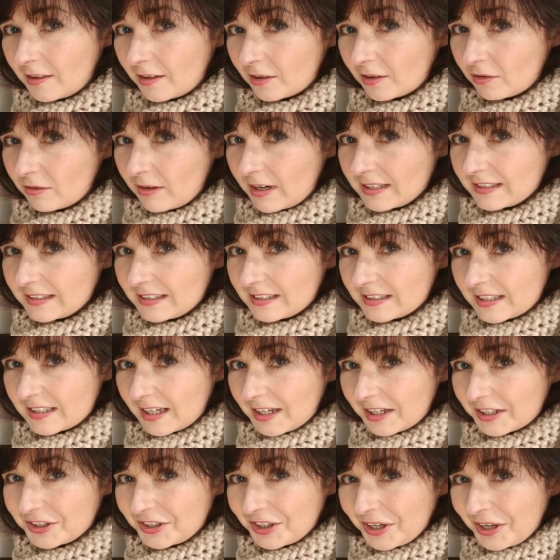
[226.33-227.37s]
the crazy
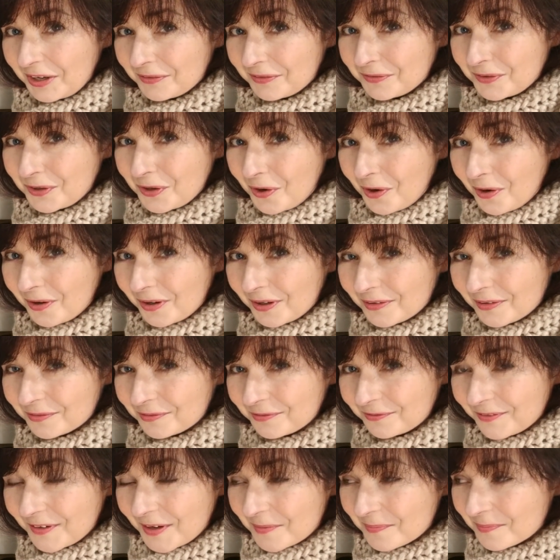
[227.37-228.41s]
stash I've got
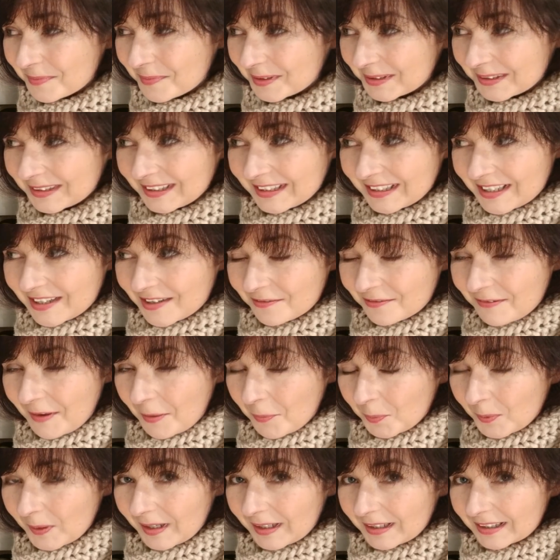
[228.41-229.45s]
of
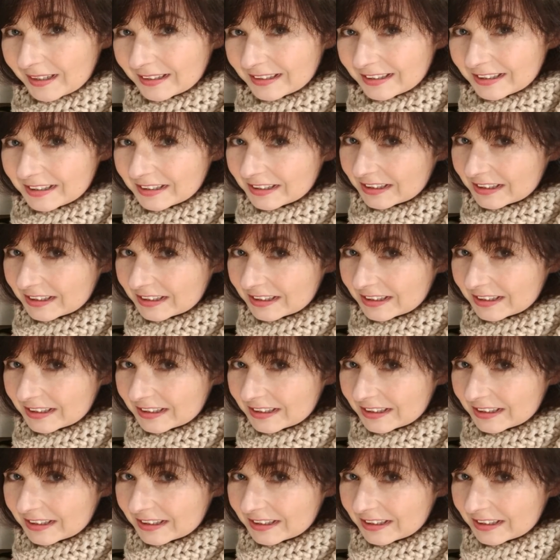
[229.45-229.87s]
fabric.